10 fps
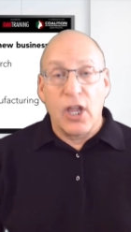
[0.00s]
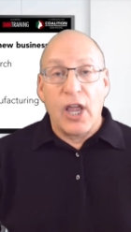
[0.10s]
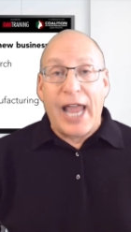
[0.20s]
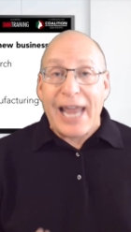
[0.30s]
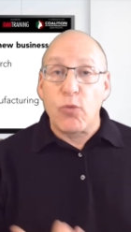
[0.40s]

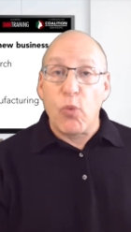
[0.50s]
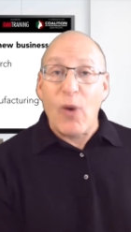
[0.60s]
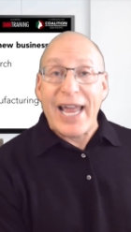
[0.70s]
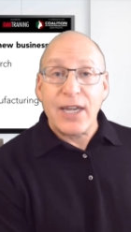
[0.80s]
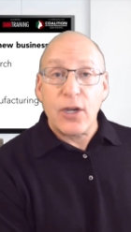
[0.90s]
and
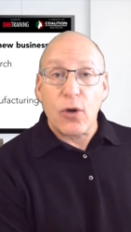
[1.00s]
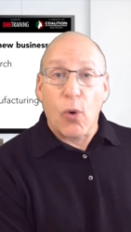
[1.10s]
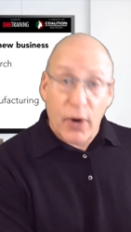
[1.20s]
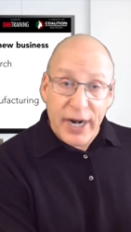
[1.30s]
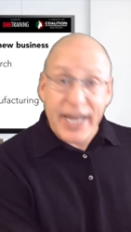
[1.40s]
when
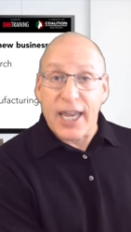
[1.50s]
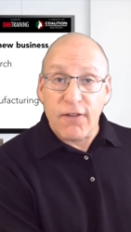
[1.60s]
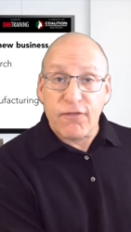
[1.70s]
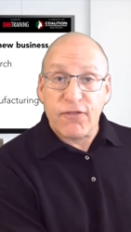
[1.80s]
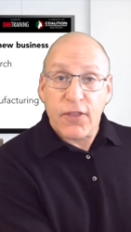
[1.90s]
or
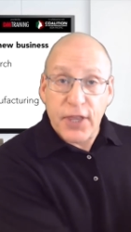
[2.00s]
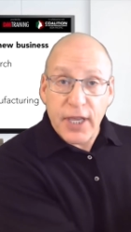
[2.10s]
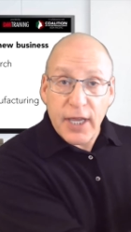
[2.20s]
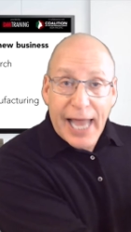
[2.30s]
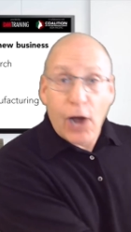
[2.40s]
if
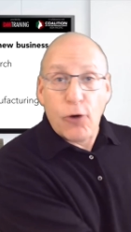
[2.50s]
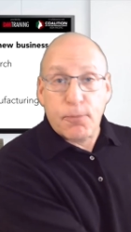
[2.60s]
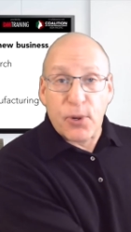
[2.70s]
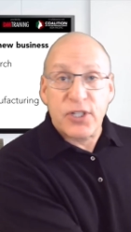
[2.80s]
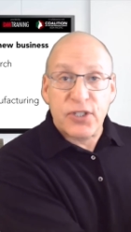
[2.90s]
the
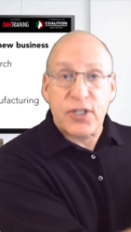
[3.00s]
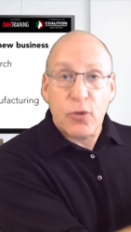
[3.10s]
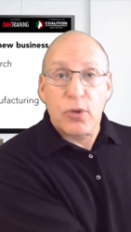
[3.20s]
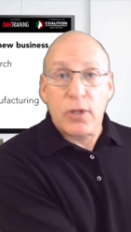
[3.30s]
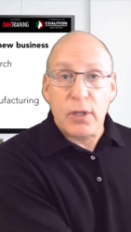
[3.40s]
outputs
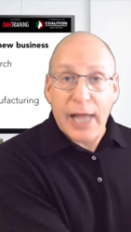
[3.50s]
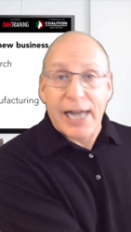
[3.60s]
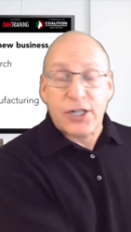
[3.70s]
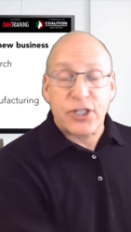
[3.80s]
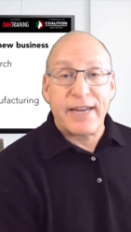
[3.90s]
will
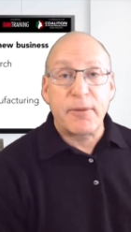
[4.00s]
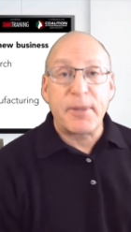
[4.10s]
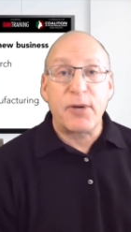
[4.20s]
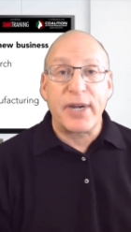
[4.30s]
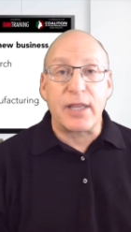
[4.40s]
actually ever be
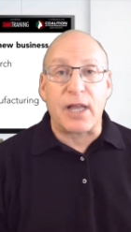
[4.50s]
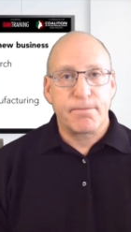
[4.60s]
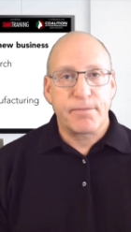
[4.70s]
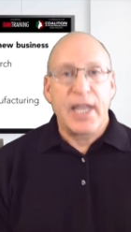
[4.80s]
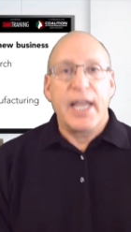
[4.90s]

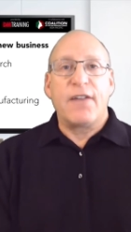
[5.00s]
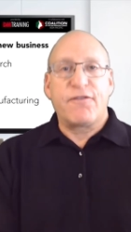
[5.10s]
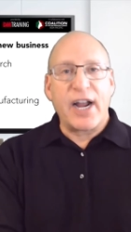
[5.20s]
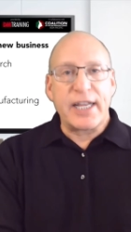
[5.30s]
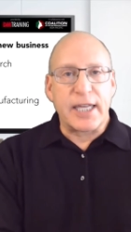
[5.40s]
realized. And
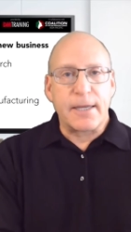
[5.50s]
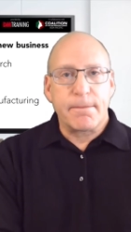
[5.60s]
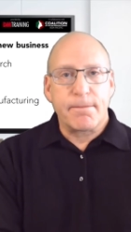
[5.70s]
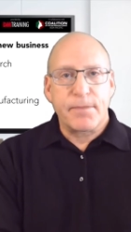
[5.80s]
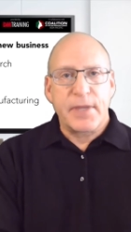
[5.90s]
finally,
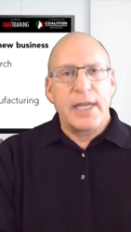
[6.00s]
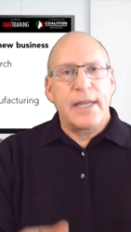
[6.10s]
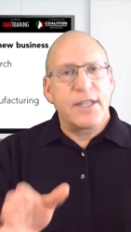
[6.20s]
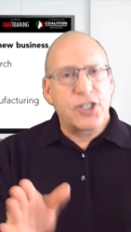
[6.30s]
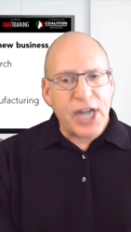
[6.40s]

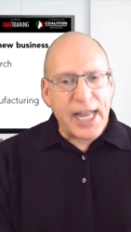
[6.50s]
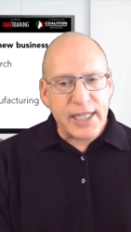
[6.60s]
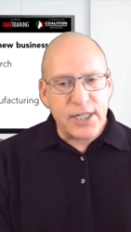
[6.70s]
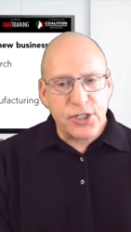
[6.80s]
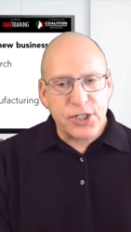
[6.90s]
the
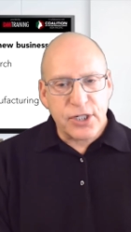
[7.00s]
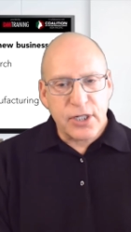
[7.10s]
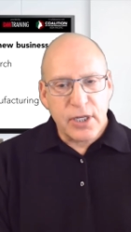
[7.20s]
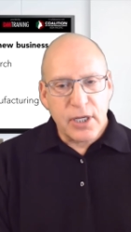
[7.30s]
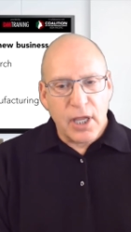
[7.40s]
challenge
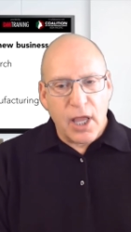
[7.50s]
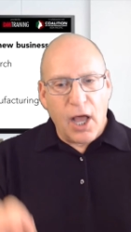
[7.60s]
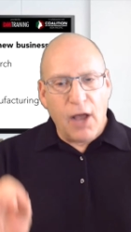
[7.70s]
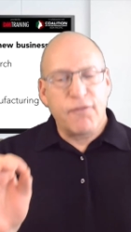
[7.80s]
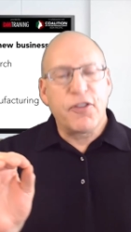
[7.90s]

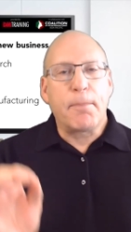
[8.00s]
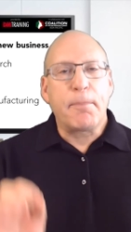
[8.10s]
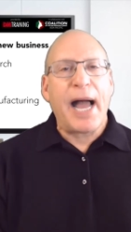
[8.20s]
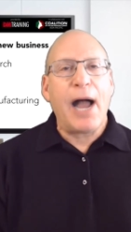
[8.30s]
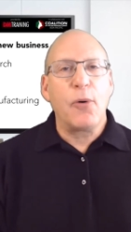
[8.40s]
of the
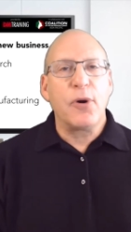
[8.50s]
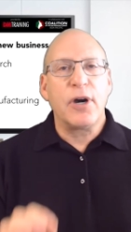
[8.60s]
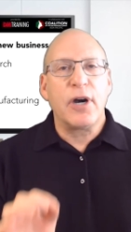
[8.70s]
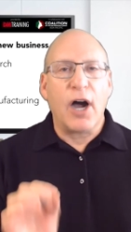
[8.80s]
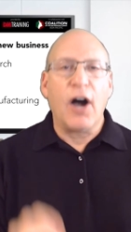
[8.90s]

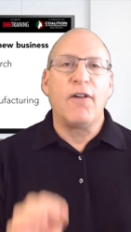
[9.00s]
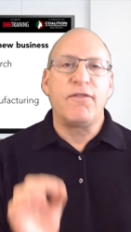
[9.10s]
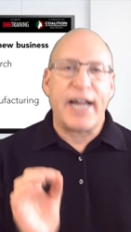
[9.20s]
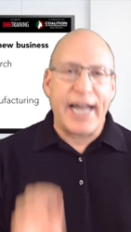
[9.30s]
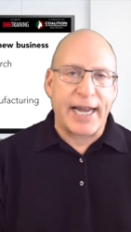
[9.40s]
power of
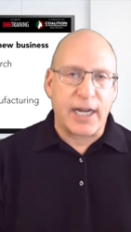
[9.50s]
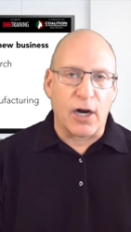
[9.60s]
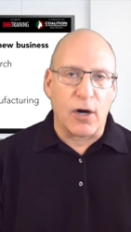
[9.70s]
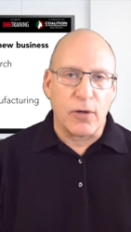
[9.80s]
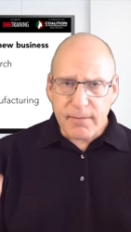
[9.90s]

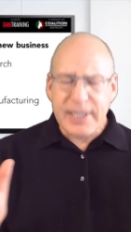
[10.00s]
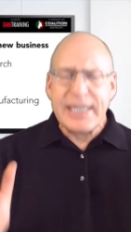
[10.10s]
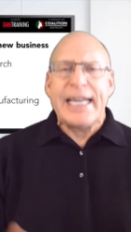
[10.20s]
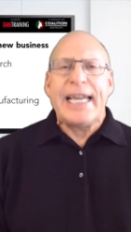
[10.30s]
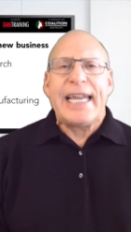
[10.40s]
echo.
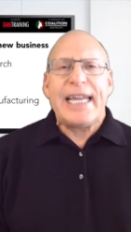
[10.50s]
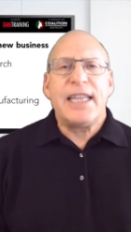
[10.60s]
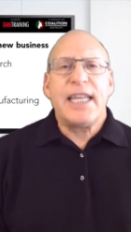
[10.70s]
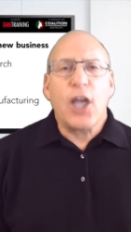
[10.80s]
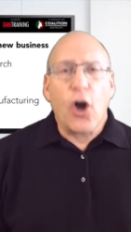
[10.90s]
In
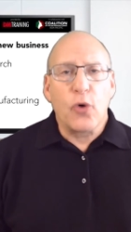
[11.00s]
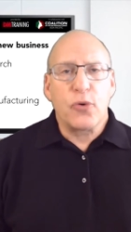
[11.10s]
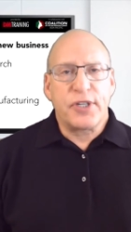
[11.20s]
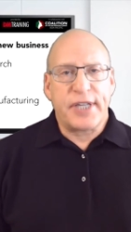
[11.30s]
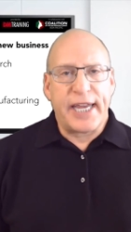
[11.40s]
the
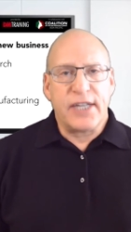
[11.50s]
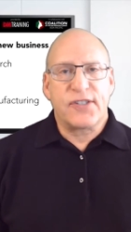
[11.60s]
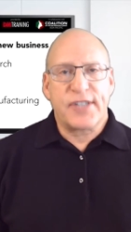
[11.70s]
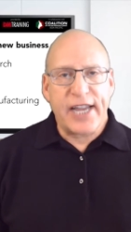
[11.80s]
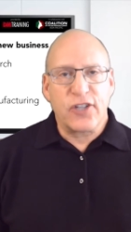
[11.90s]
old days,
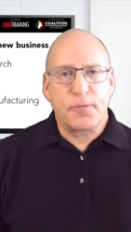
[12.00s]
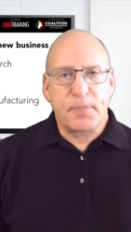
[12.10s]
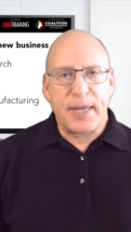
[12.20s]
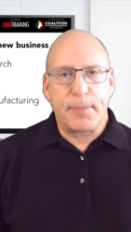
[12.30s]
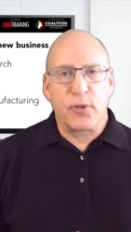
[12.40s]

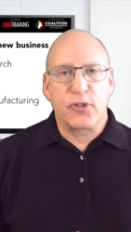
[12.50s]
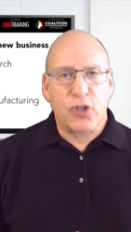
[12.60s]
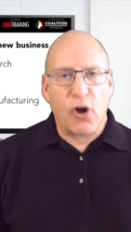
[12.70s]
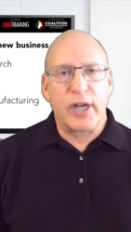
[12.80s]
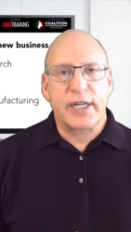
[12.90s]
salespeople
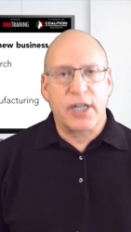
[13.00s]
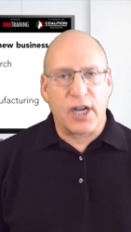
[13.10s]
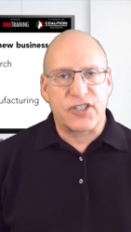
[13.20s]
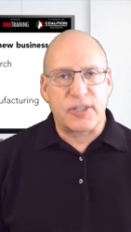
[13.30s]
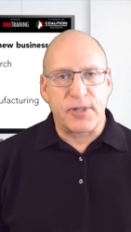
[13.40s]
taught
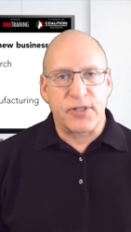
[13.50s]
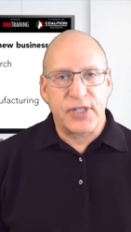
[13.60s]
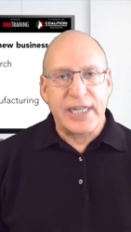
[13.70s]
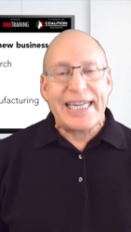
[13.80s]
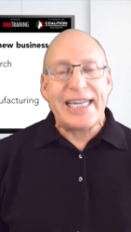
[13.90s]
customers.
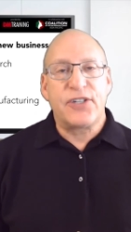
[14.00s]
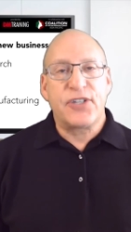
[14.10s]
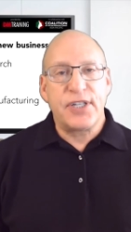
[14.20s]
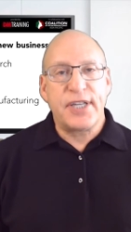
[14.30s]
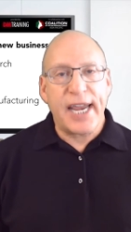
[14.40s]
In
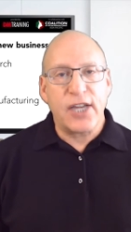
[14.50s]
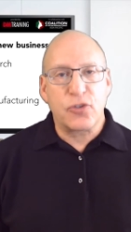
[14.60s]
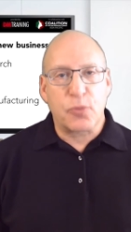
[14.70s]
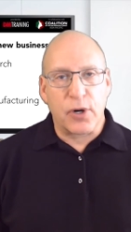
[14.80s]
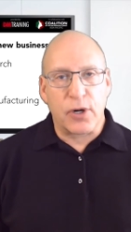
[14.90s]
today's
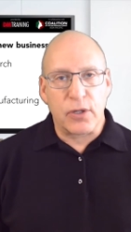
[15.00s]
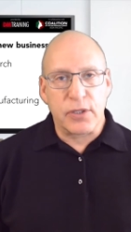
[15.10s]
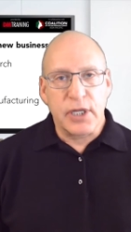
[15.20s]
world,